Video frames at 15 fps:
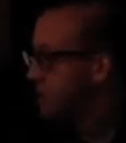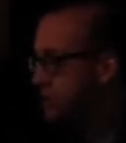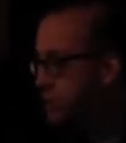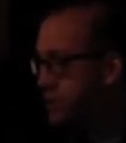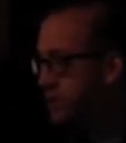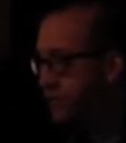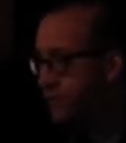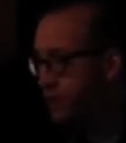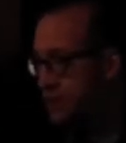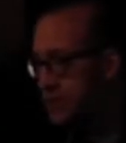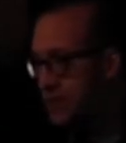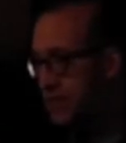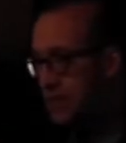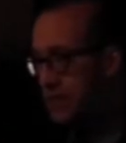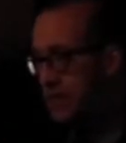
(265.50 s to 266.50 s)
was that Louis
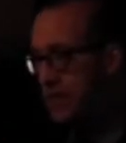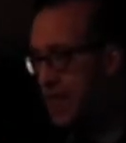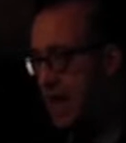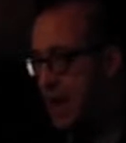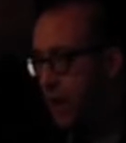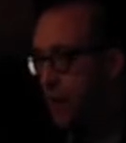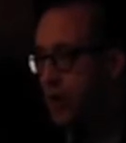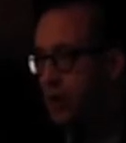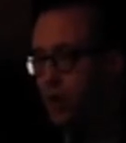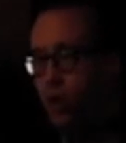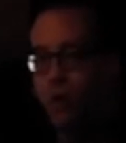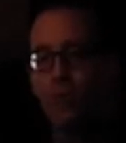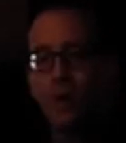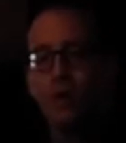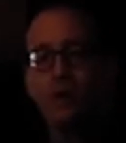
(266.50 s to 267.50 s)
XIV,
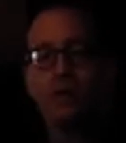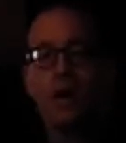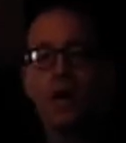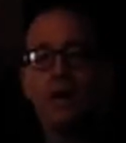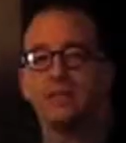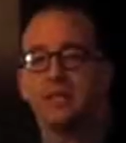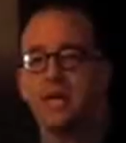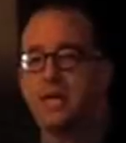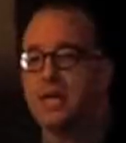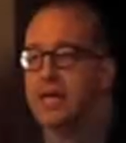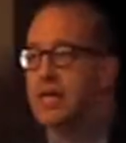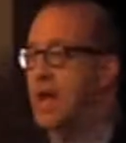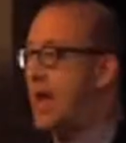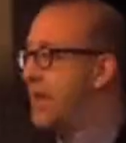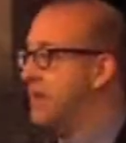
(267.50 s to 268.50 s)
when Colbert dies,
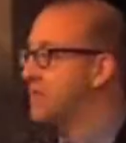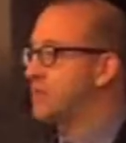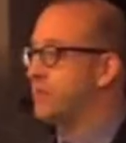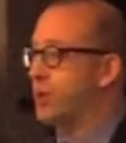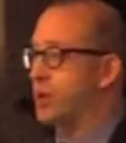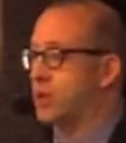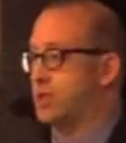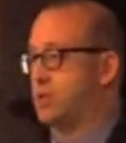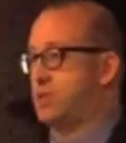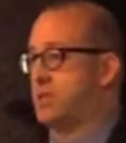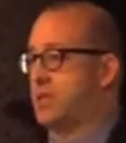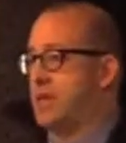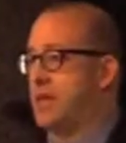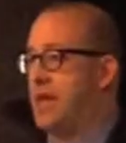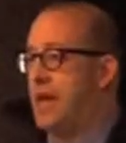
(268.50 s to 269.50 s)
he ends the
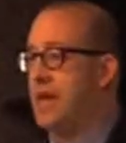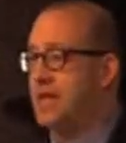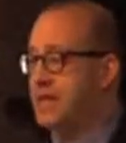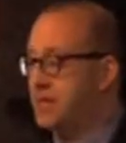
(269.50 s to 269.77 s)
books.